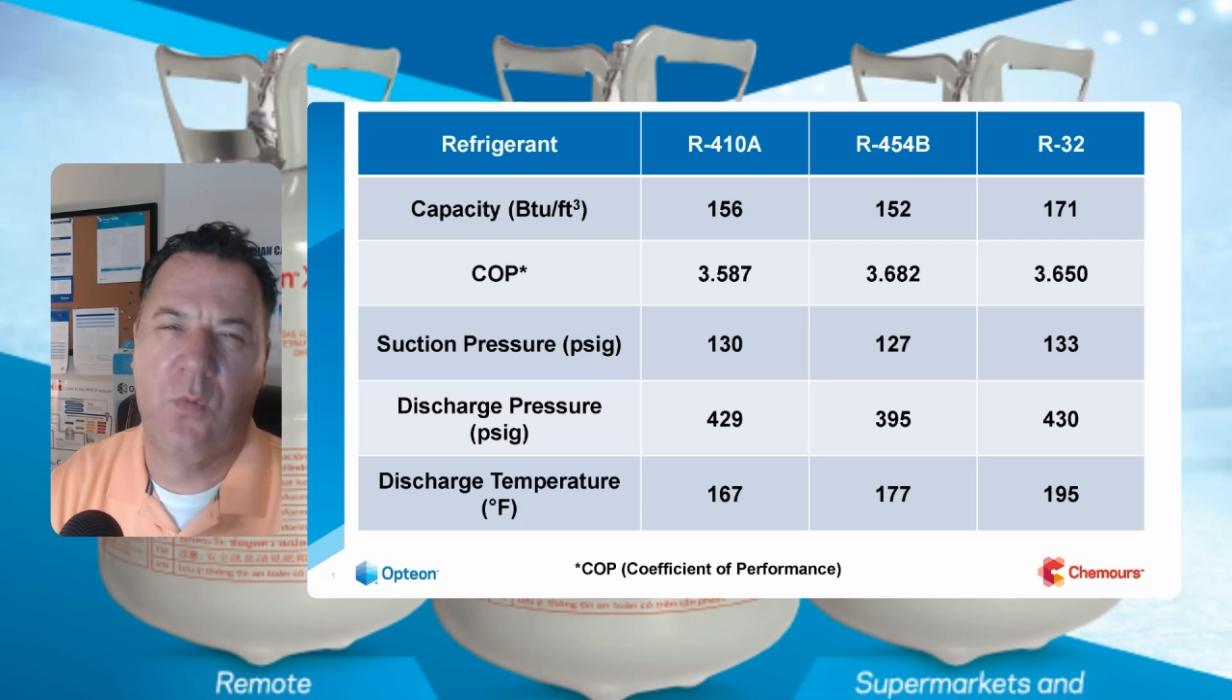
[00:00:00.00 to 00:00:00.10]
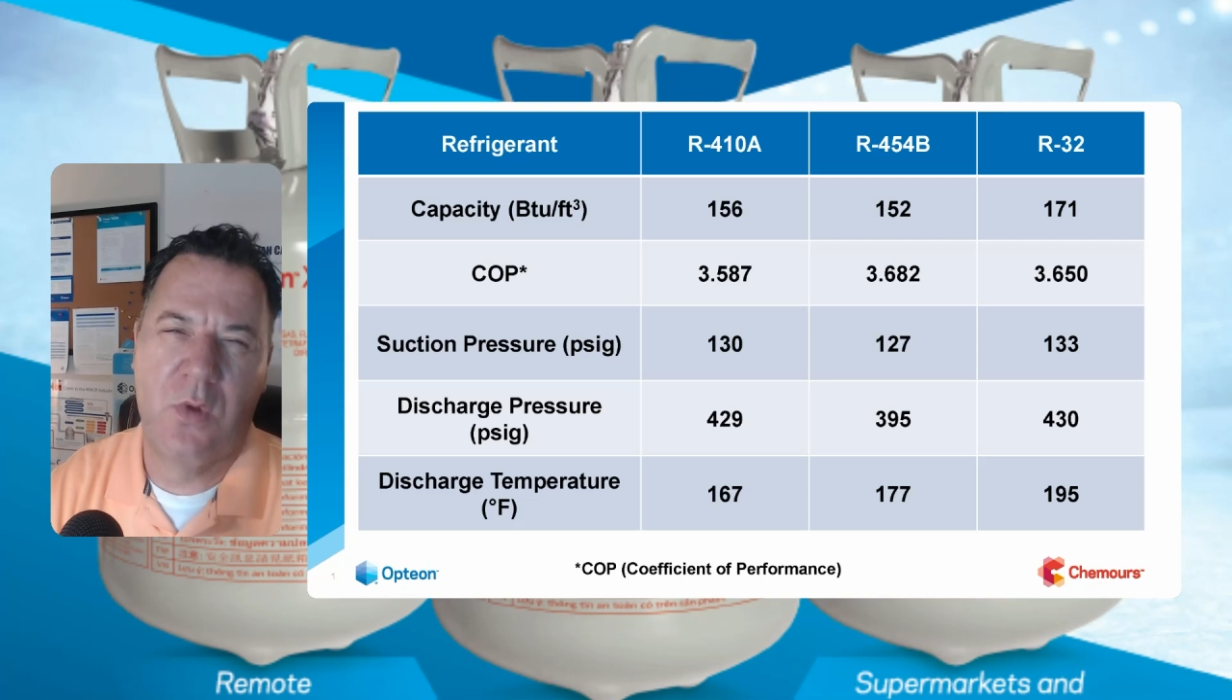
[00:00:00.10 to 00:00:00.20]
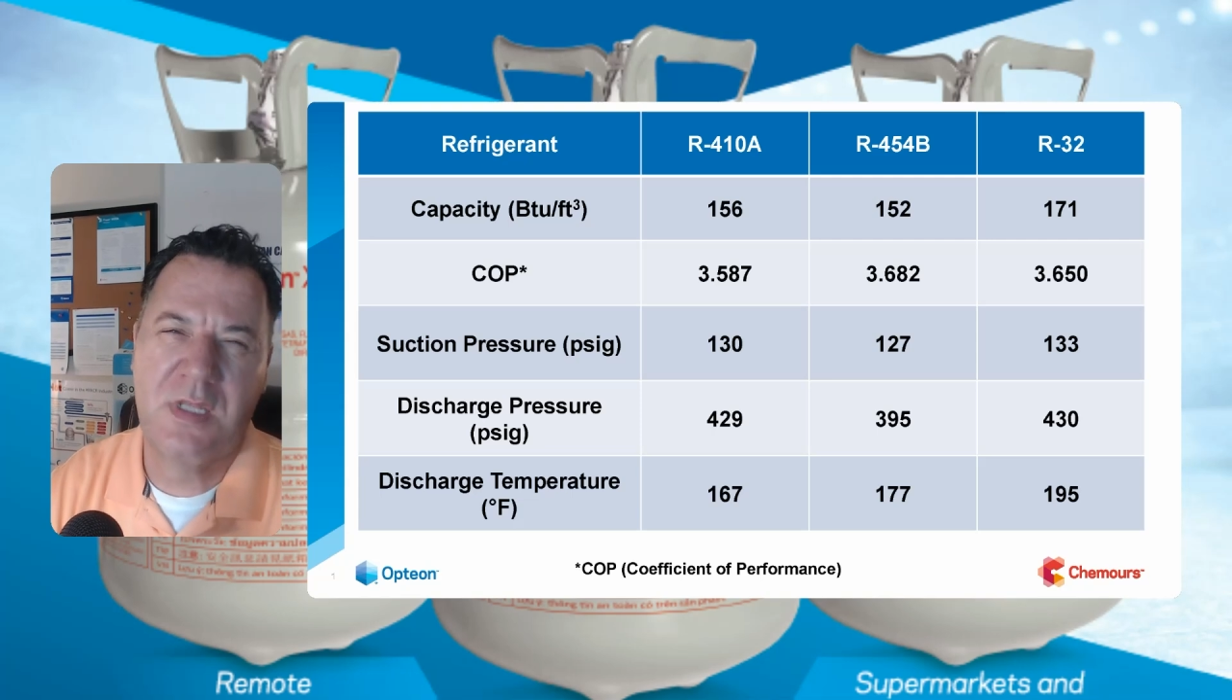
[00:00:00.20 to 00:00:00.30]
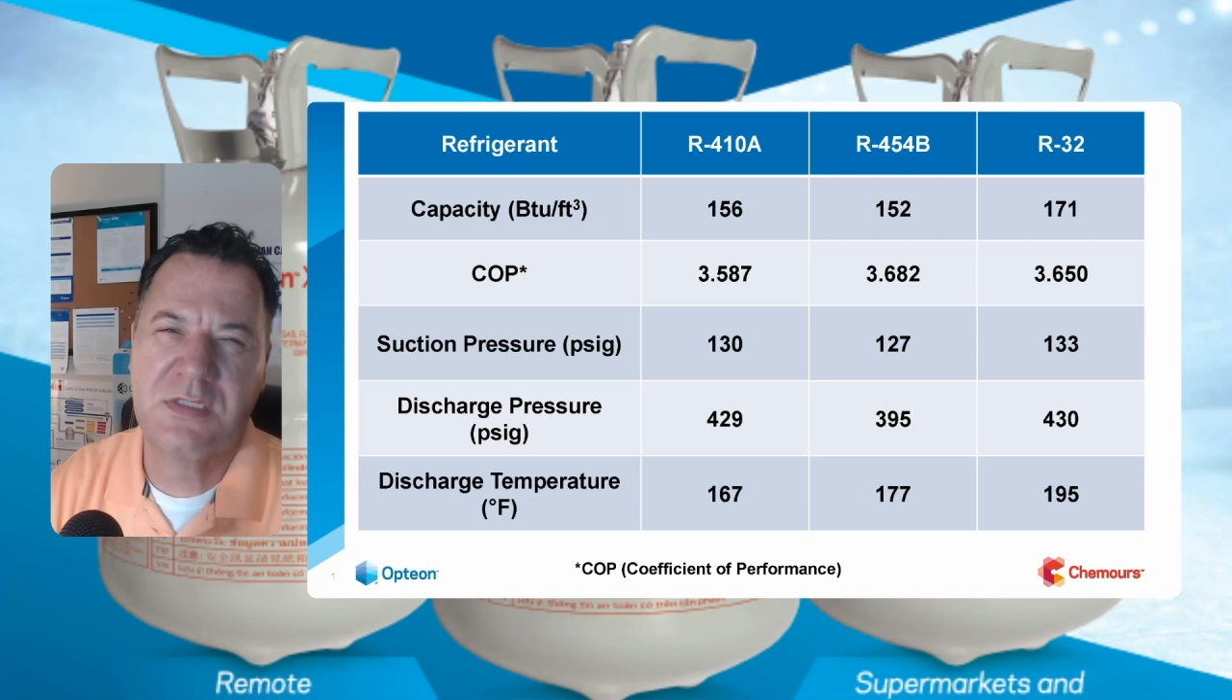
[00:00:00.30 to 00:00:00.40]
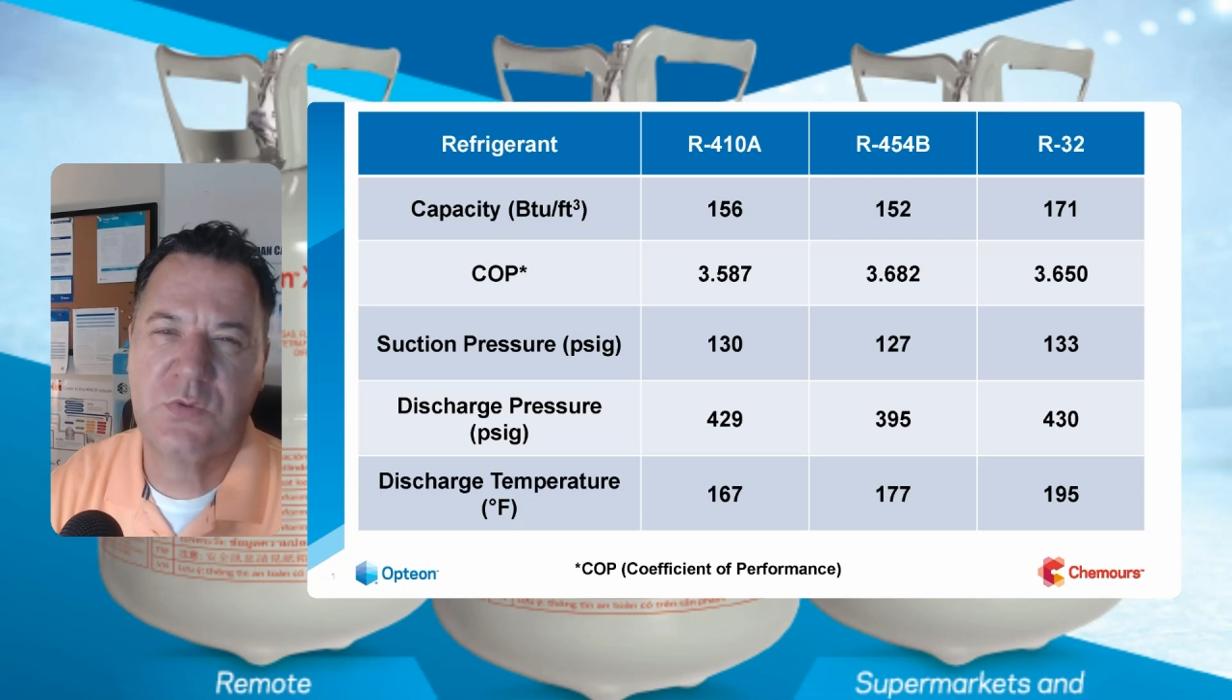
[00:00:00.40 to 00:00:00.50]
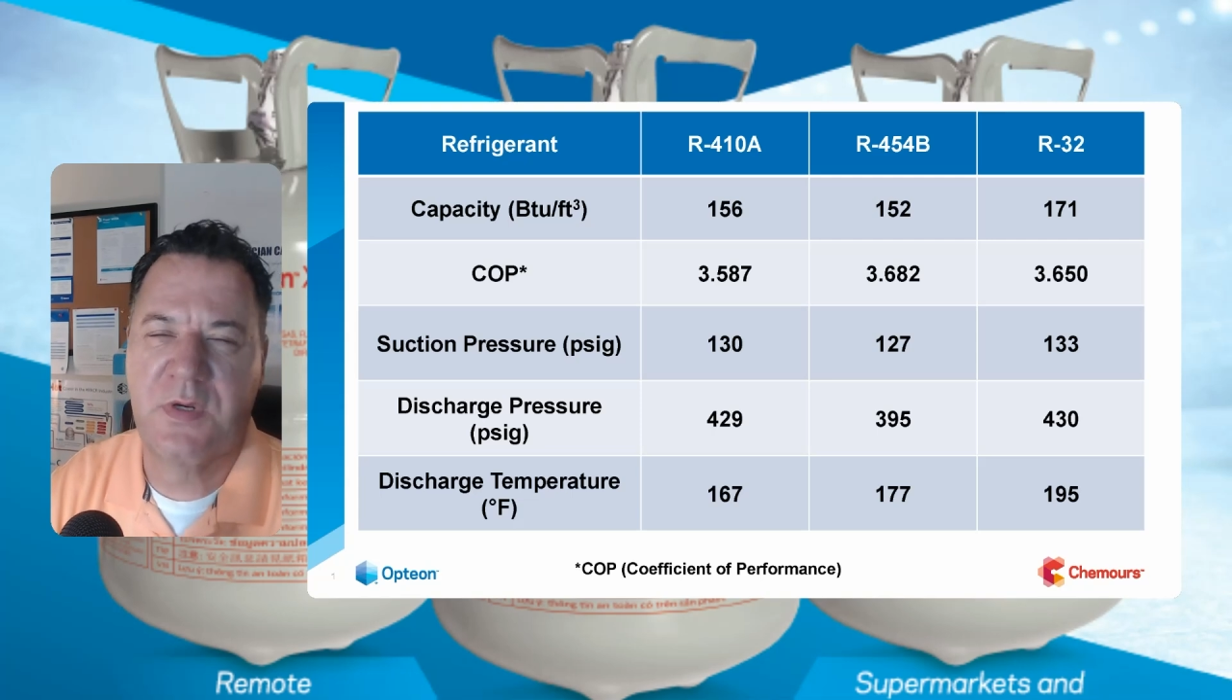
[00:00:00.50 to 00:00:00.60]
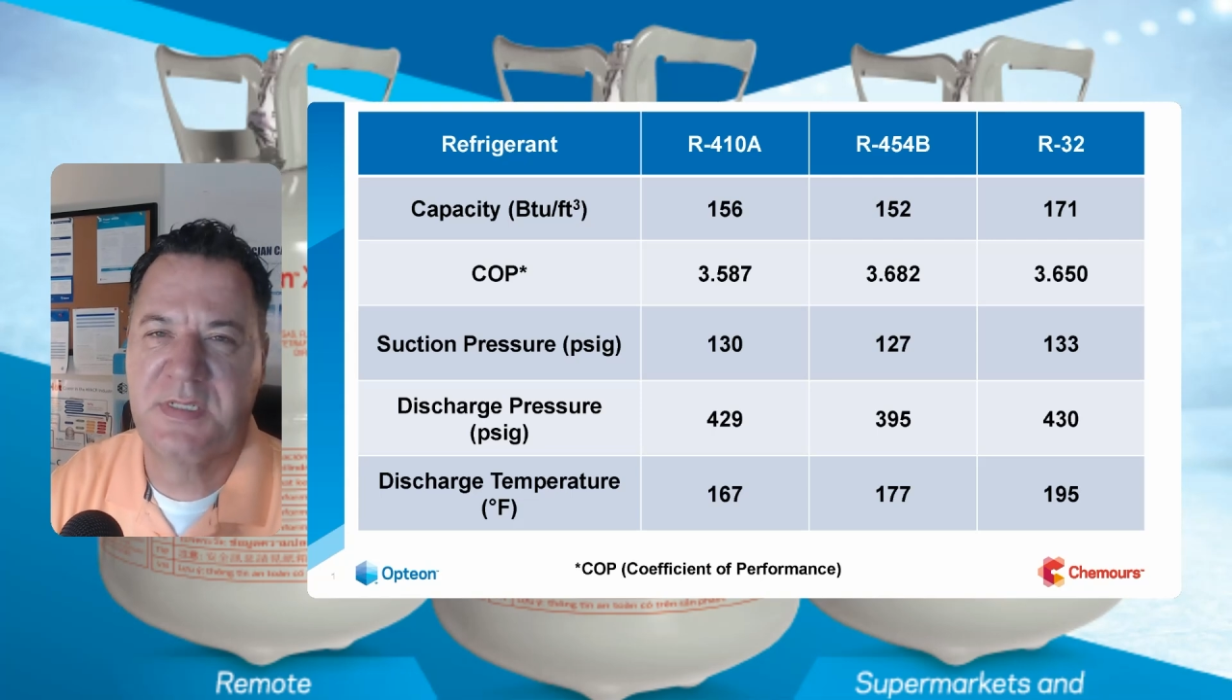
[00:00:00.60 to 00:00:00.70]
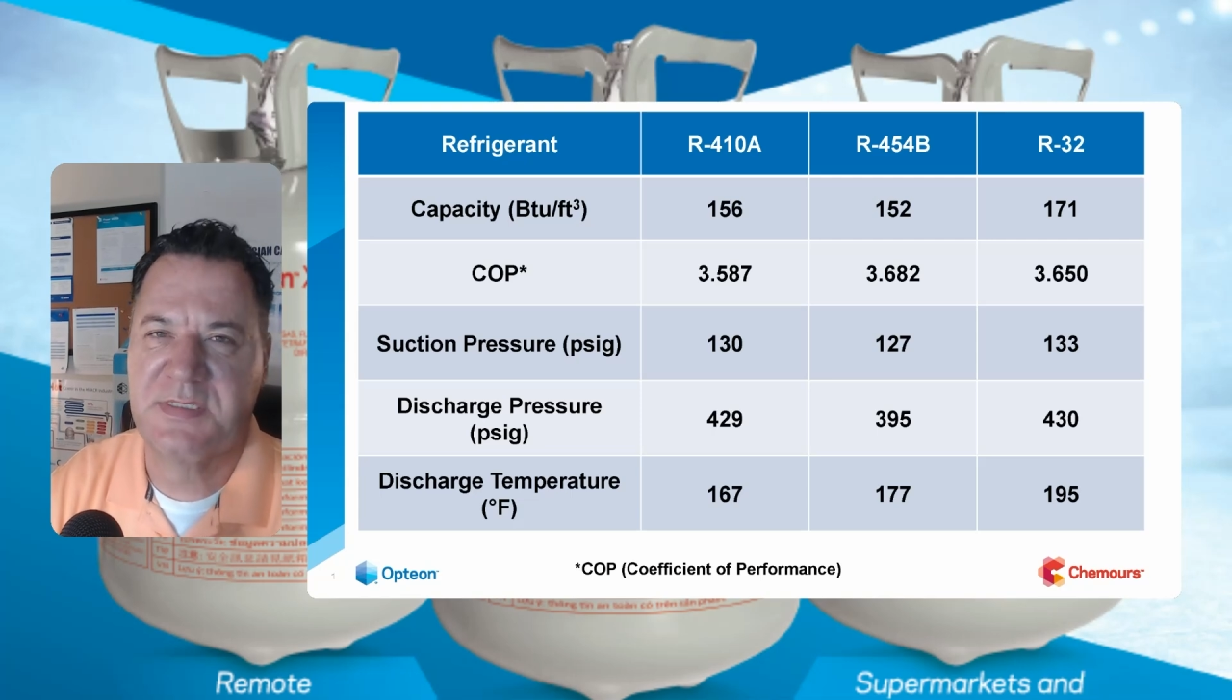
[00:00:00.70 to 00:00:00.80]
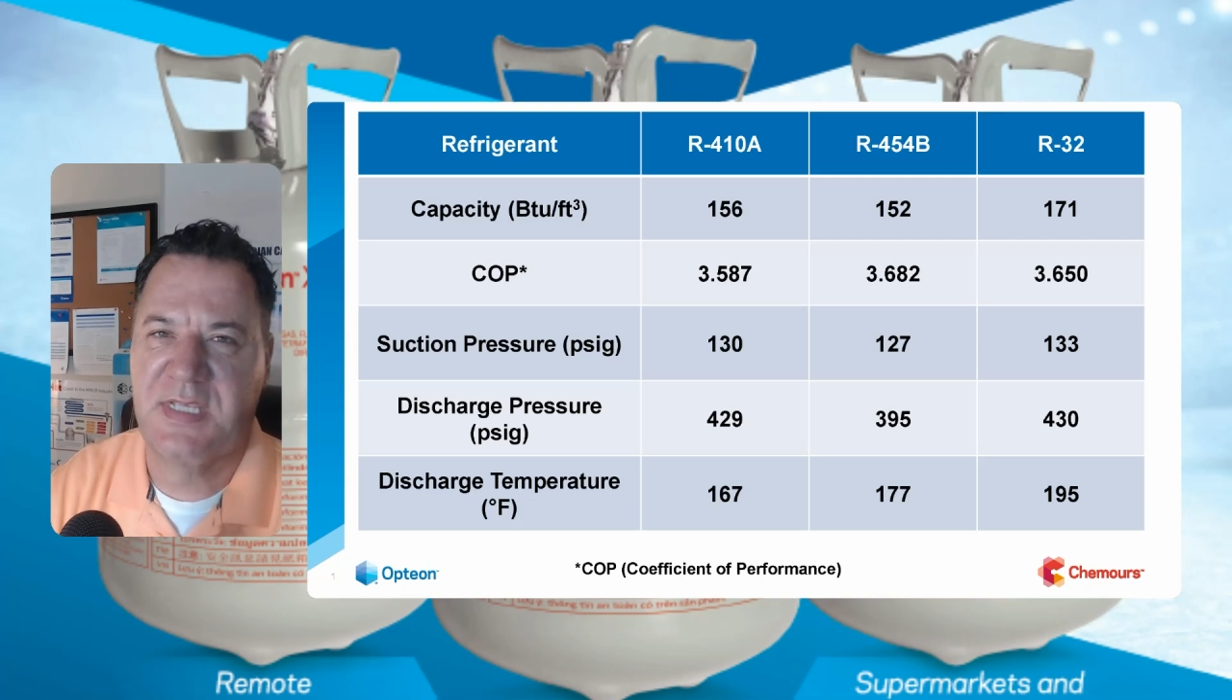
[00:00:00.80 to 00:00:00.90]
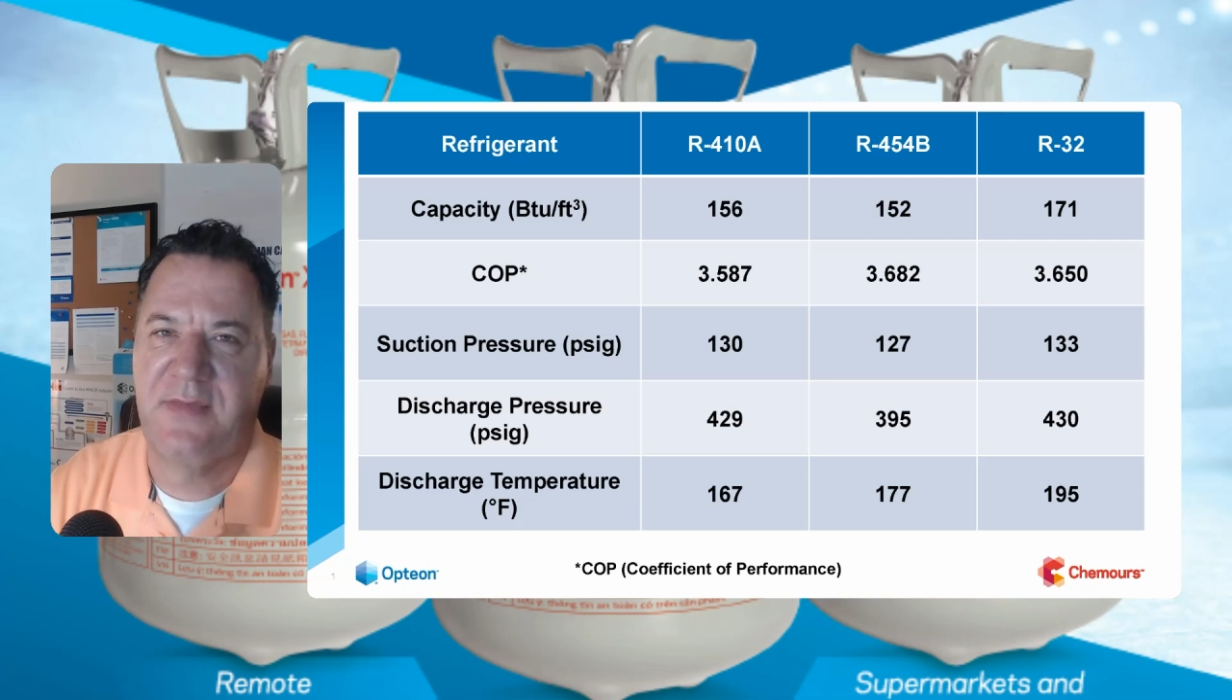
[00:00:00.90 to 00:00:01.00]

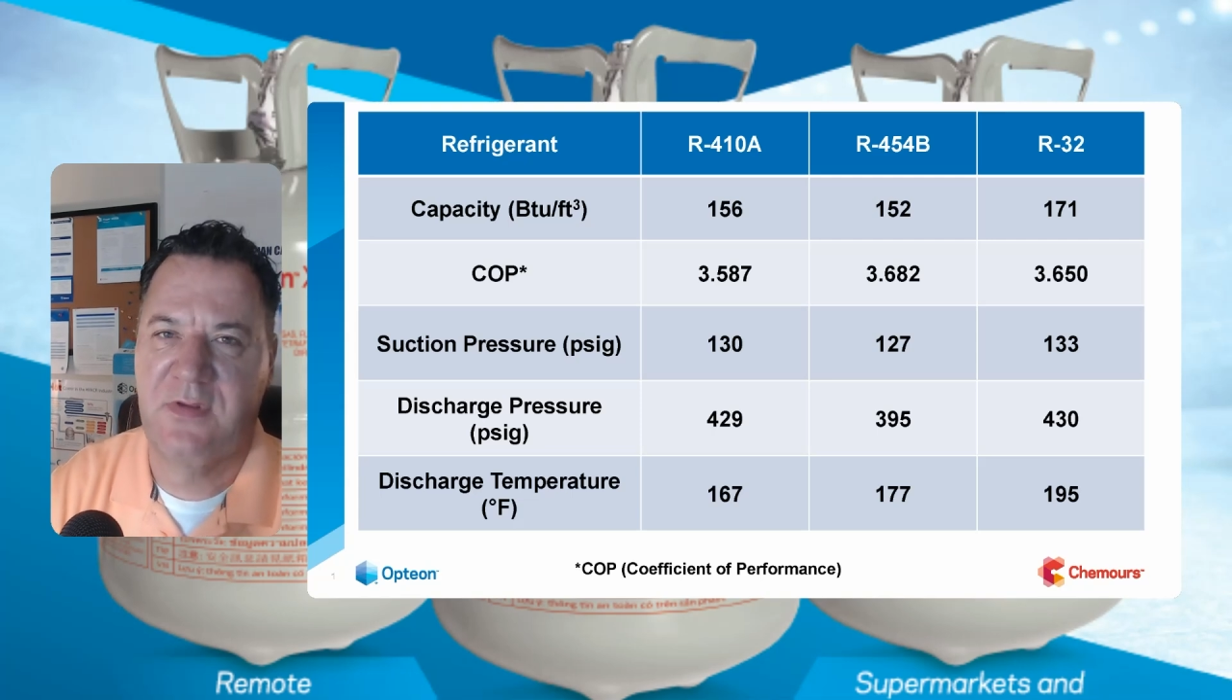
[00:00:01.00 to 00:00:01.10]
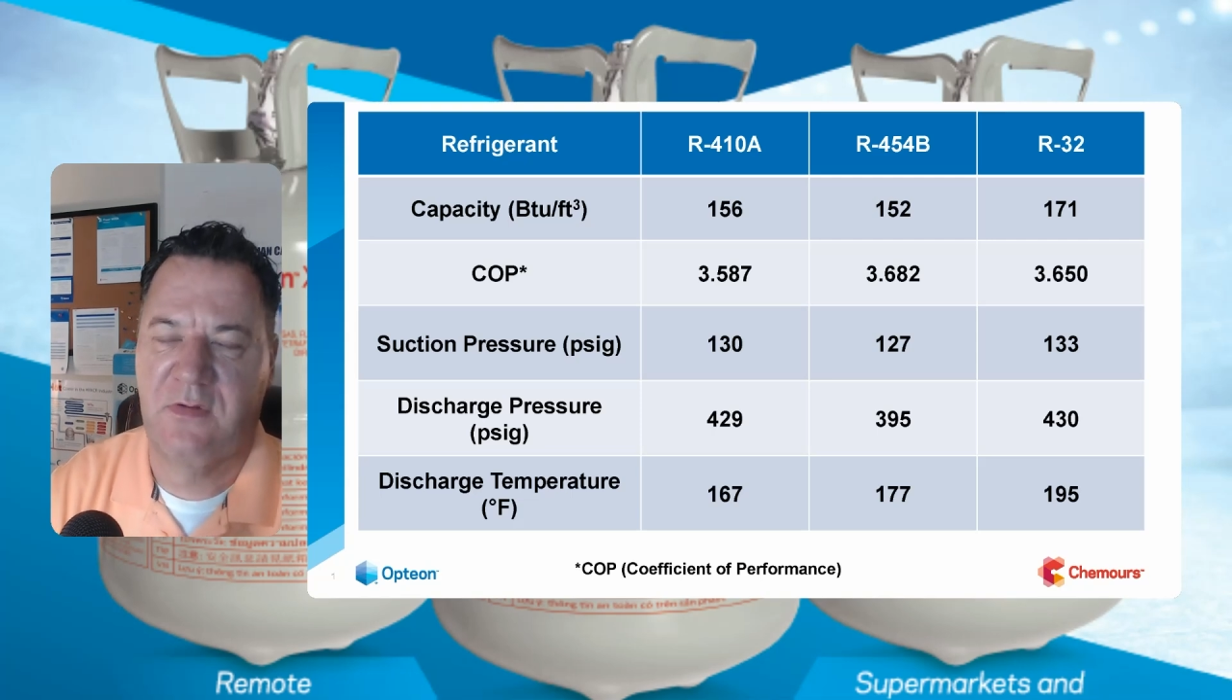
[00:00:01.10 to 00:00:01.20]
127